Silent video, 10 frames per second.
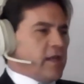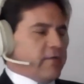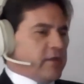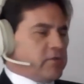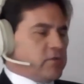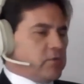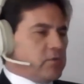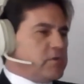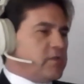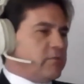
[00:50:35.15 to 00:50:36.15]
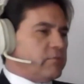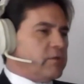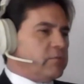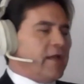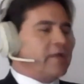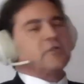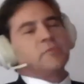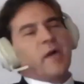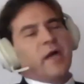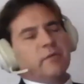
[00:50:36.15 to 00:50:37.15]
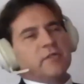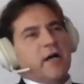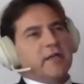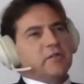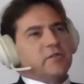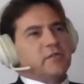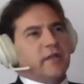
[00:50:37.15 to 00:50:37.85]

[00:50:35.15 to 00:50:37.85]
how they do, so that people aren't just paper tigers.